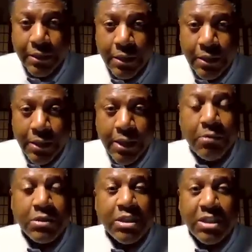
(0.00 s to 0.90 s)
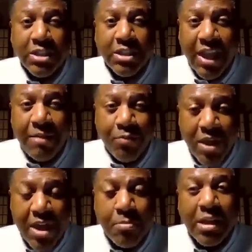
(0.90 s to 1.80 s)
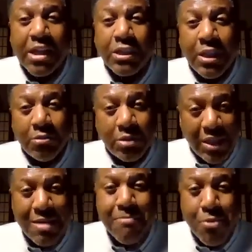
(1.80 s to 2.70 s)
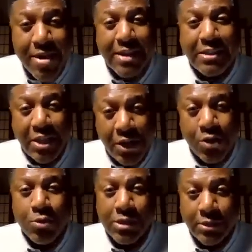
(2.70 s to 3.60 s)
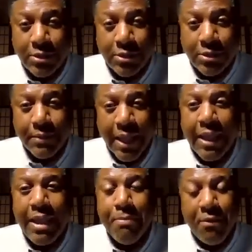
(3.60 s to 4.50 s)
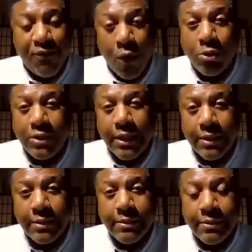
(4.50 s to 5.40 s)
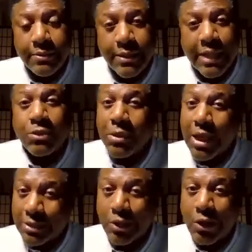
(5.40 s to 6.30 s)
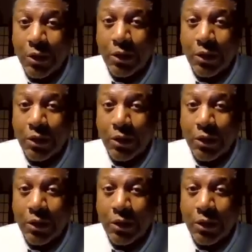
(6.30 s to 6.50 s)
It was the same thing, but it was inbred terrorism, and he provoked it. That's what I saw.